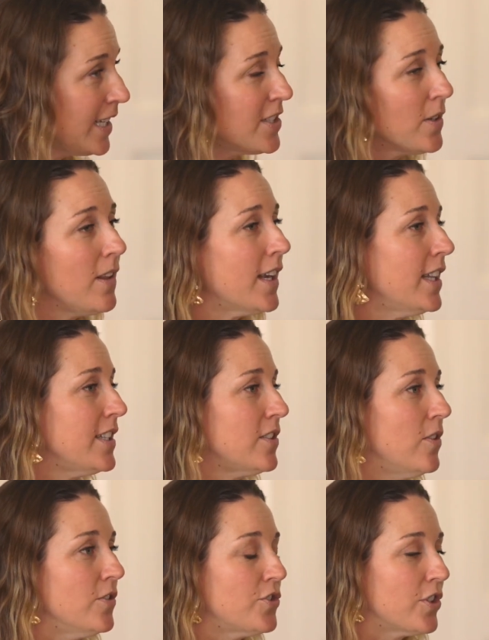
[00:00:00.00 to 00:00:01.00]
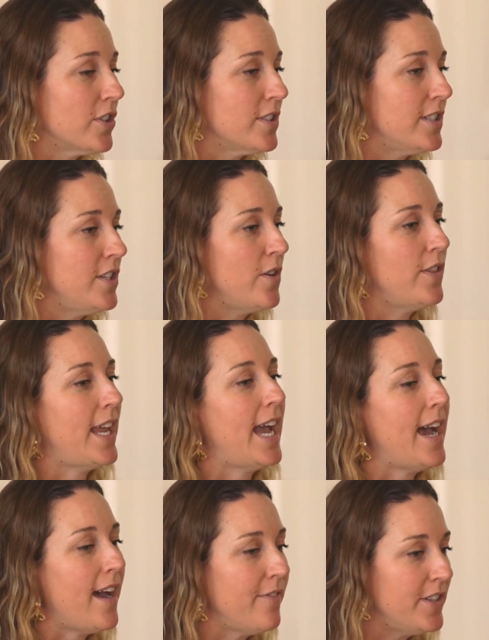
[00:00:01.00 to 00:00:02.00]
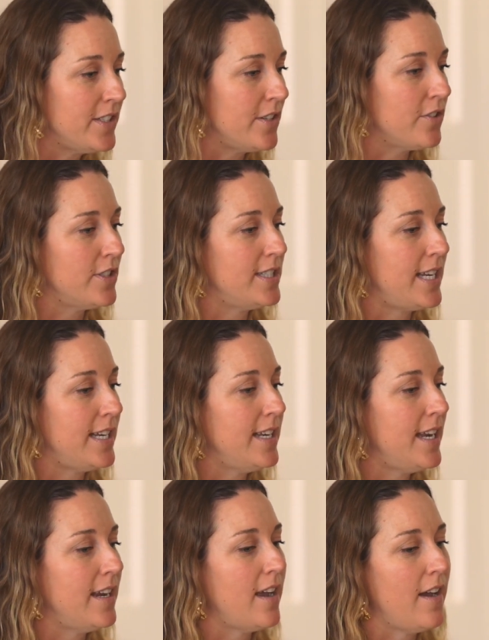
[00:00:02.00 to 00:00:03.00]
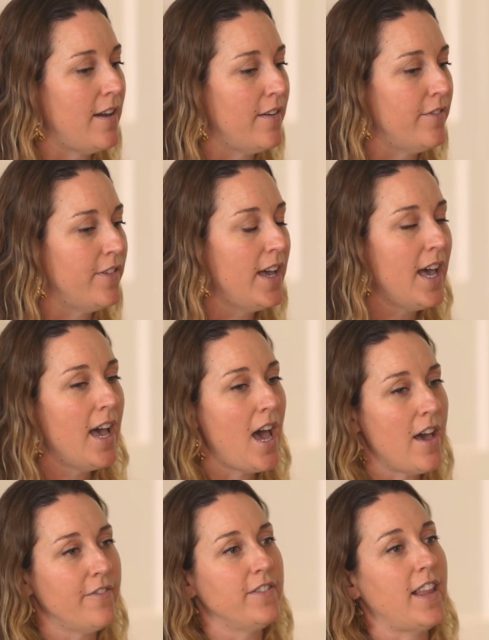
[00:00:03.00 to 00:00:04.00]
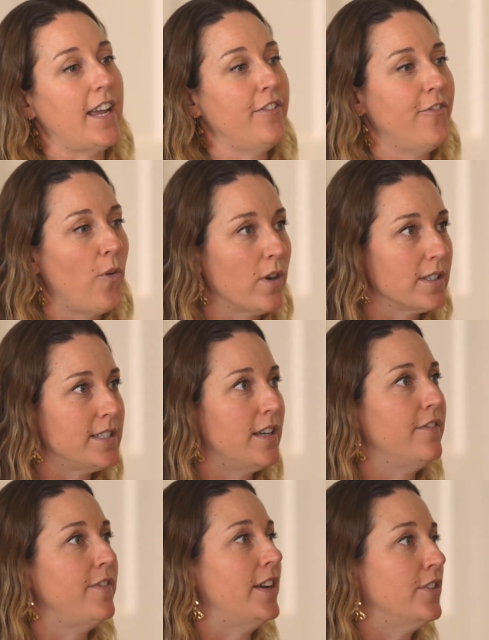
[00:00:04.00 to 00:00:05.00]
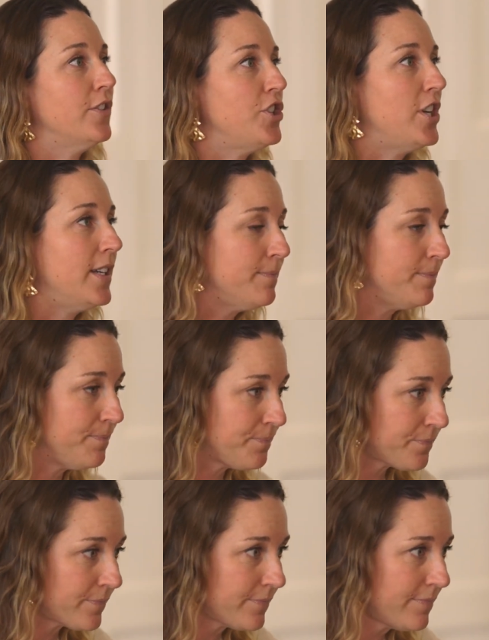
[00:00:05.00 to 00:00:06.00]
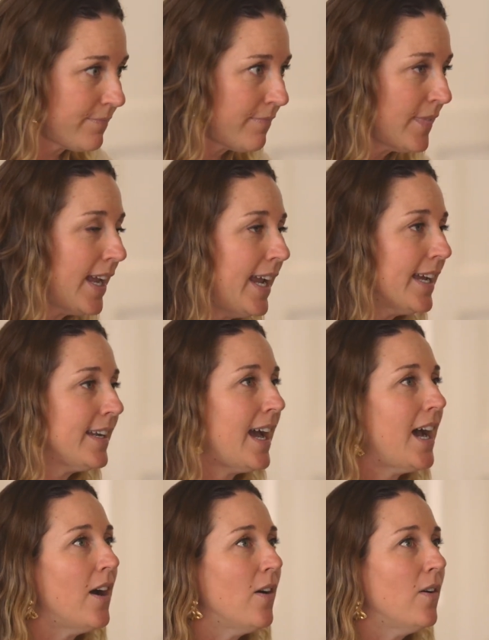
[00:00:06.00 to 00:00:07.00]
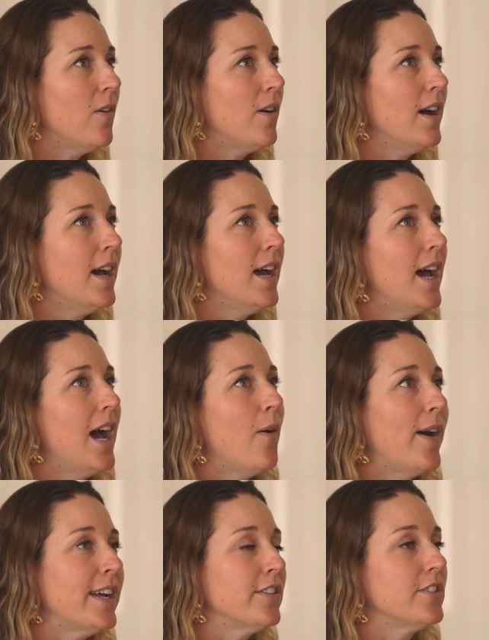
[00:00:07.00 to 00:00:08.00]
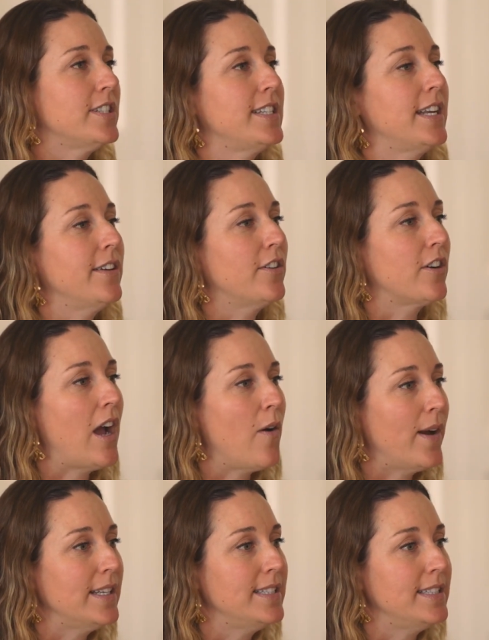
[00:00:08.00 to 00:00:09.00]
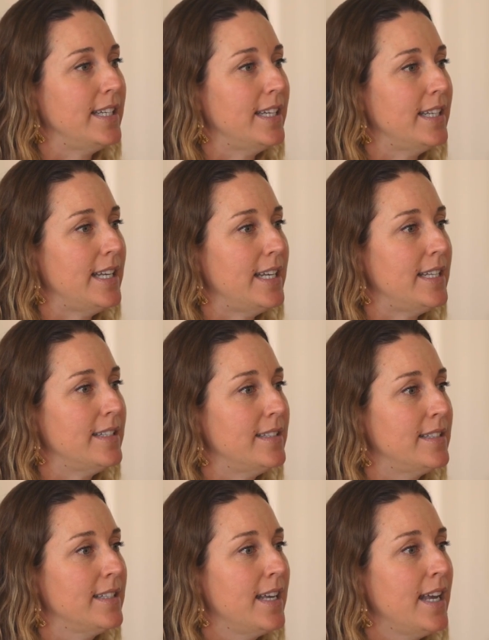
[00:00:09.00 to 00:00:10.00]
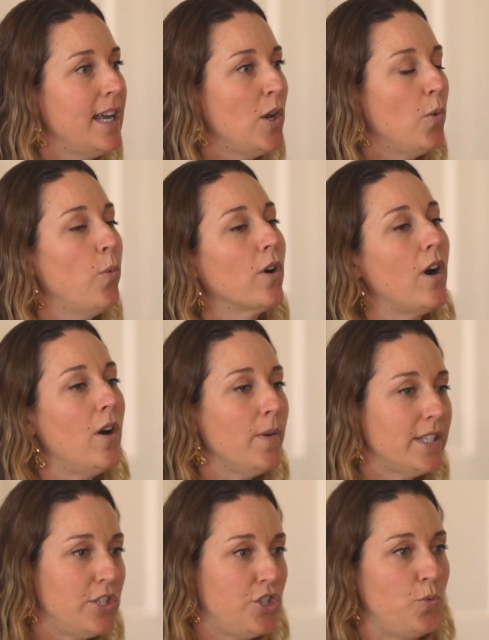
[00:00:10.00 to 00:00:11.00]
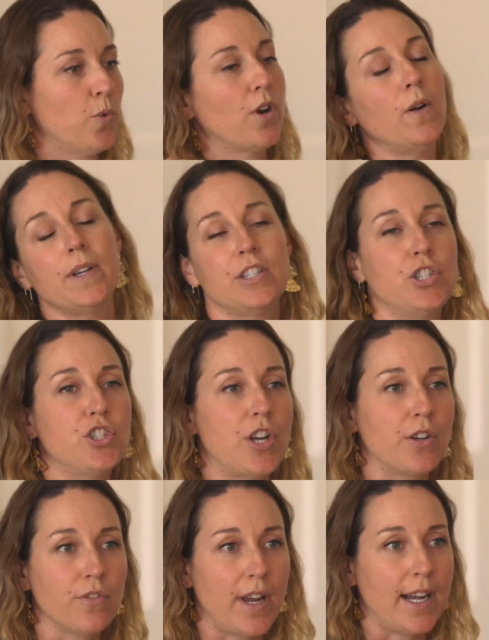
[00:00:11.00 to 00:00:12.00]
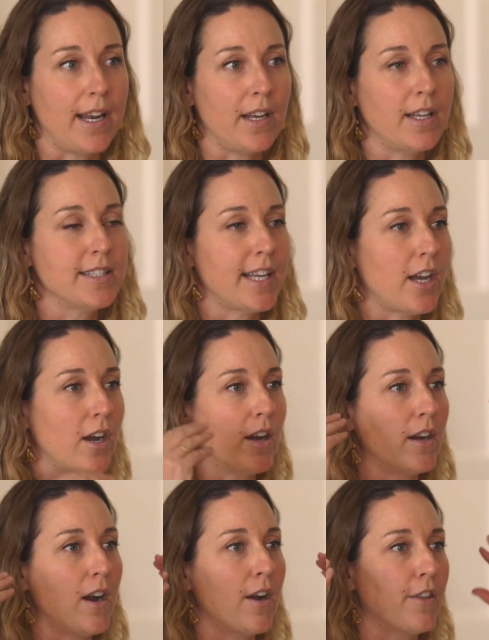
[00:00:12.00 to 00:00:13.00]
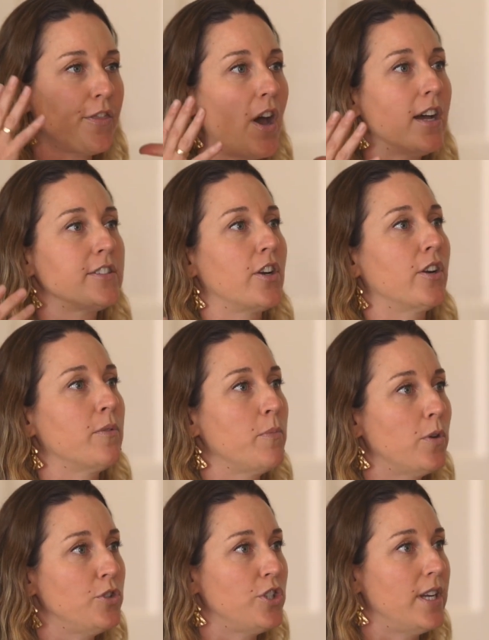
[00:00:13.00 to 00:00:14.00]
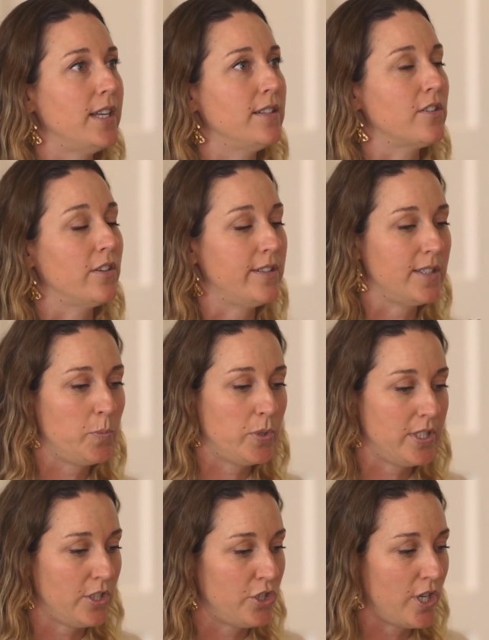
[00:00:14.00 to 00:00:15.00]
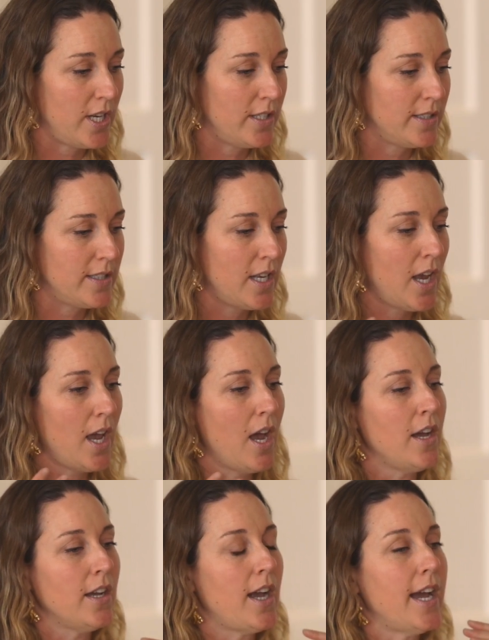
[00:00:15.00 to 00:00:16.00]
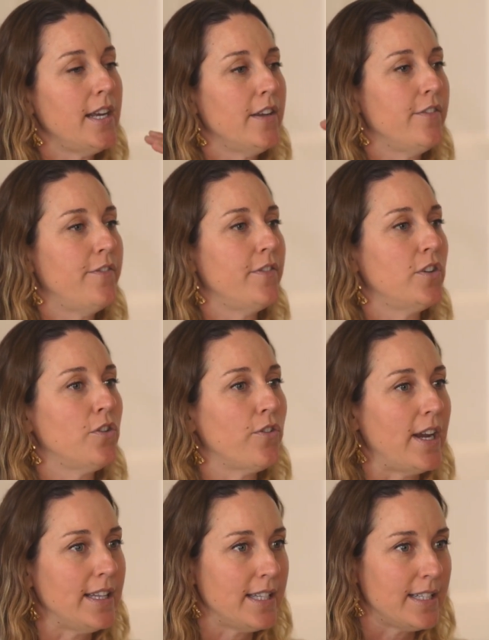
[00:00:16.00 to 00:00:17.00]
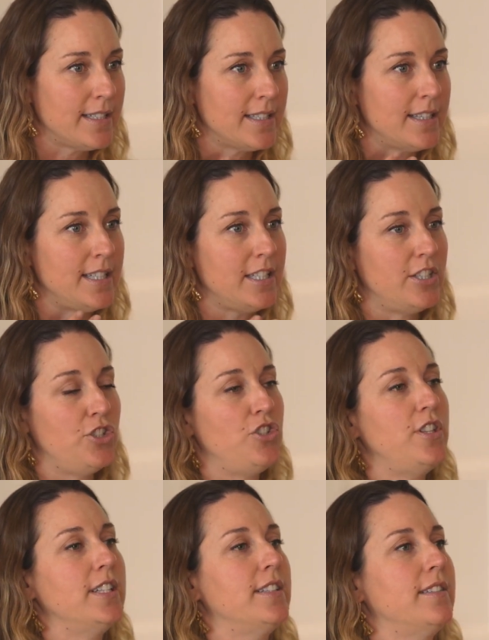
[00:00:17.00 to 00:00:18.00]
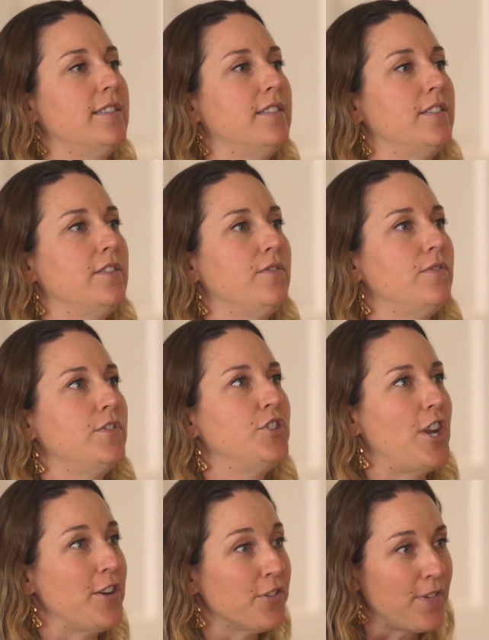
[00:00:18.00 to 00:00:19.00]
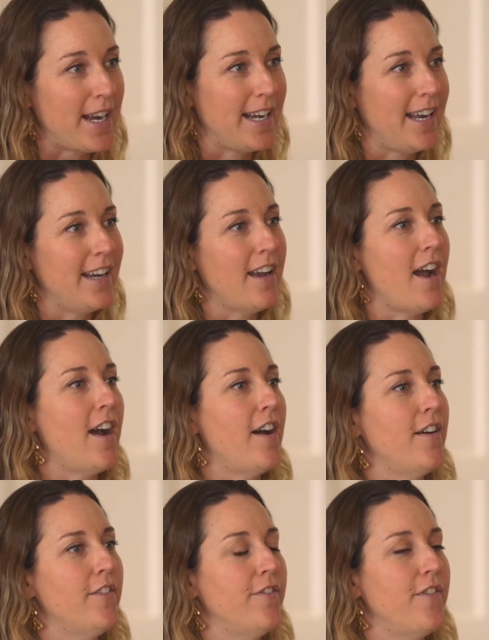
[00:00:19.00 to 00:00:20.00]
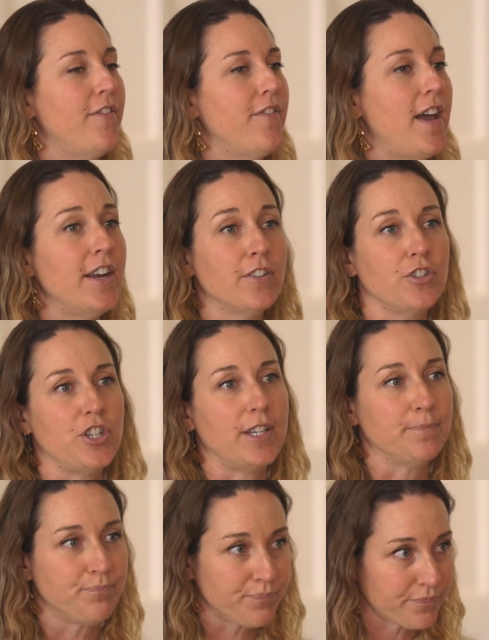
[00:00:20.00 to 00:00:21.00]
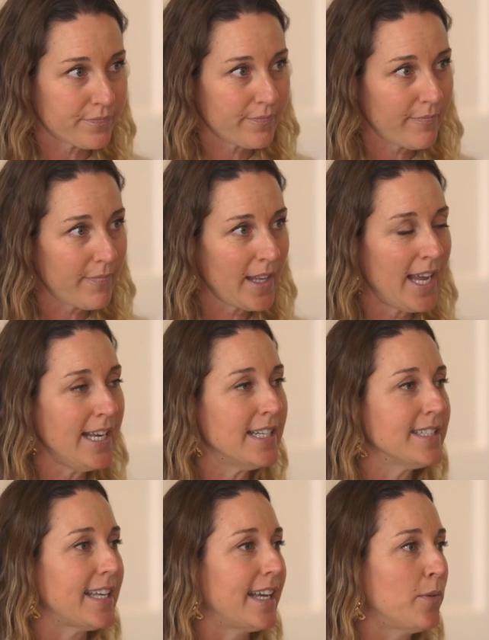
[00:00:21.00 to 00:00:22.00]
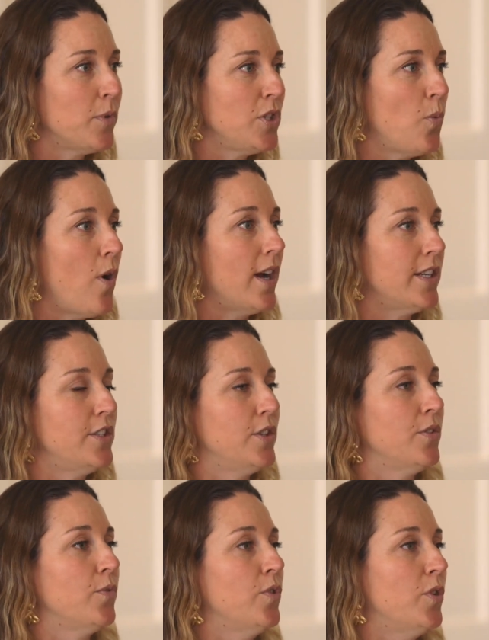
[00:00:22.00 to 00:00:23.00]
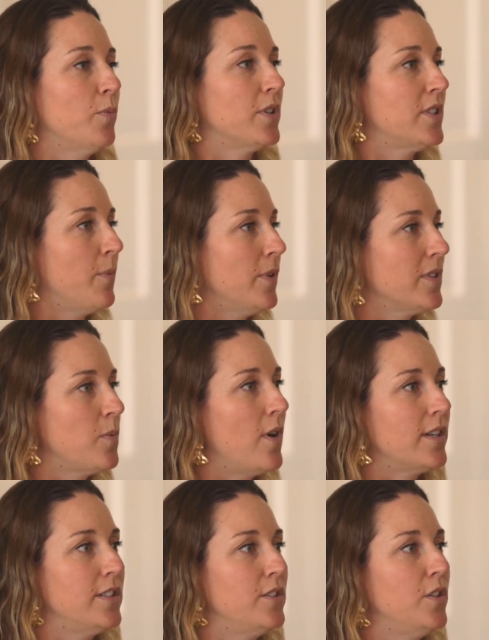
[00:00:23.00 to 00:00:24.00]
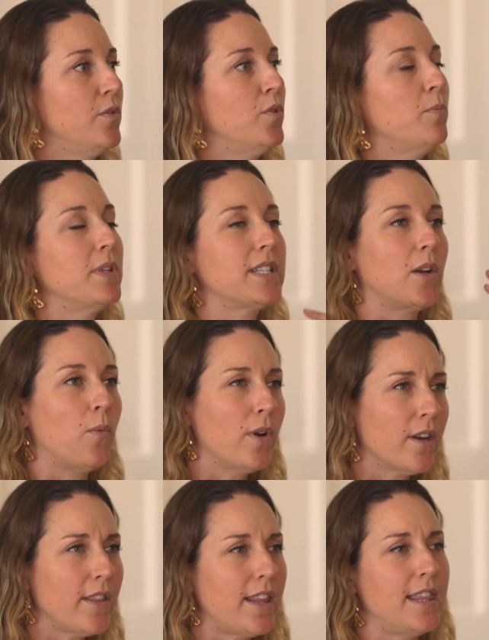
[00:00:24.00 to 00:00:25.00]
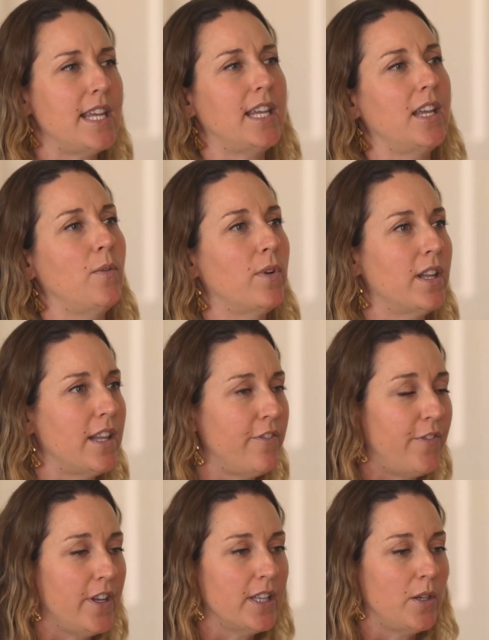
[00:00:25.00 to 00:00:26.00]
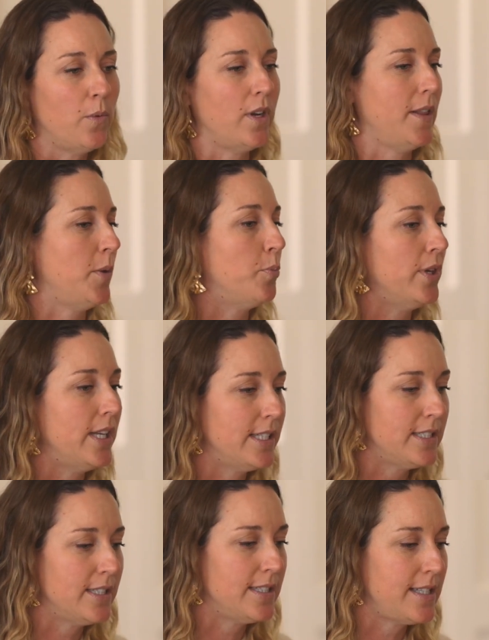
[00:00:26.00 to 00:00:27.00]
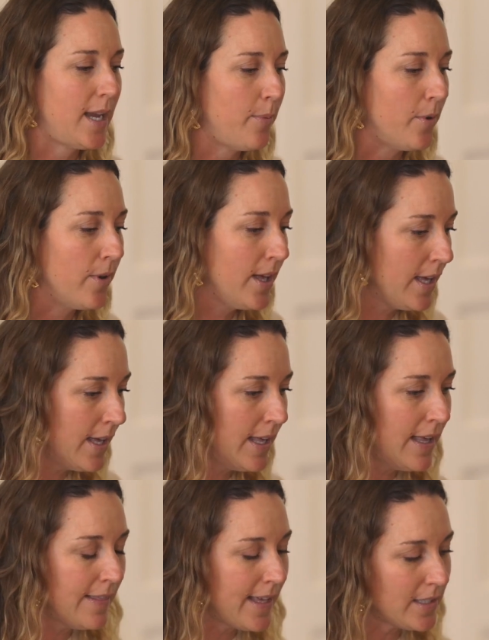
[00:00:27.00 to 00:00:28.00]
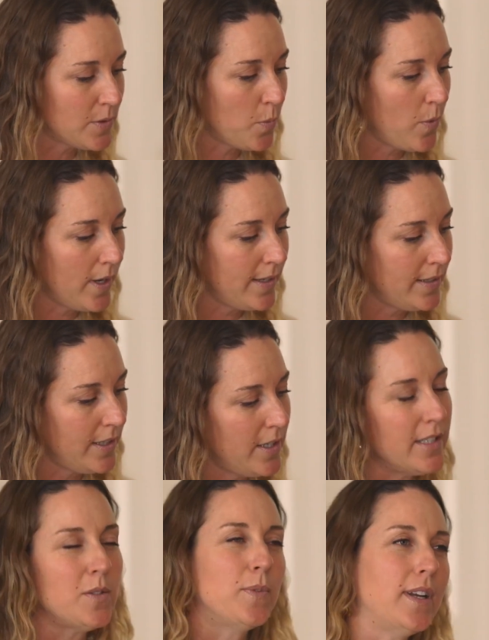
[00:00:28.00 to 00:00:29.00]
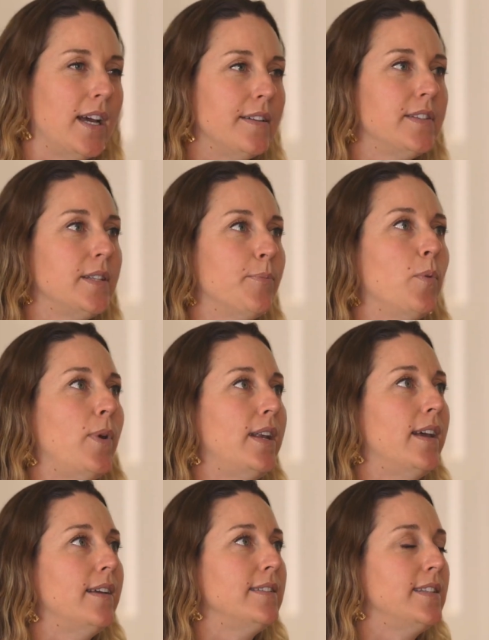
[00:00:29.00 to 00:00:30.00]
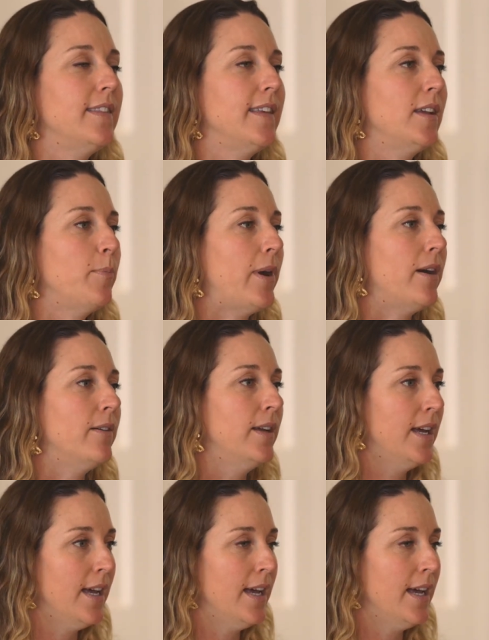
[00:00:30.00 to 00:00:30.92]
And so a lot of these cultures, they have this understanding of life force, of energy. And how I understand it or how I see it is we're always generating. It's like our thoughts, our emotions, our dispositions kind of create this generating of energy. And it's like when you walk into the room or someone else walks into the room, it's like, what are they thinking? What are they feeling? What are they bringing to the table? That's one kind of simple way to think about